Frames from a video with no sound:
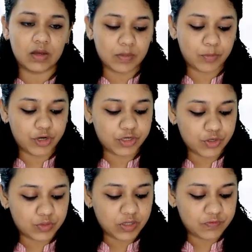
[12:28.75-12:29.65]
appointed
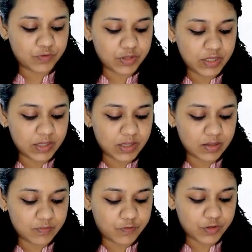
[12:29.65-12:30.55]
only for
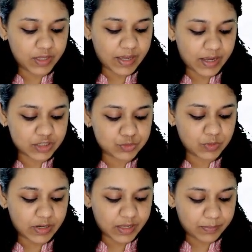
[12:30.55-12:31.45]
the
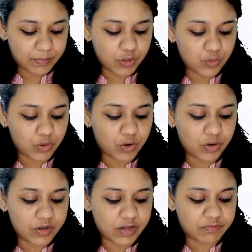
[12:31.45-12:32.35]
actual IPO
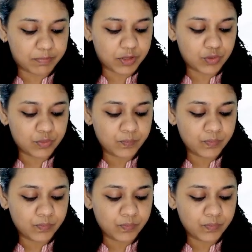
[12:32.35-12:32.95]
or FPO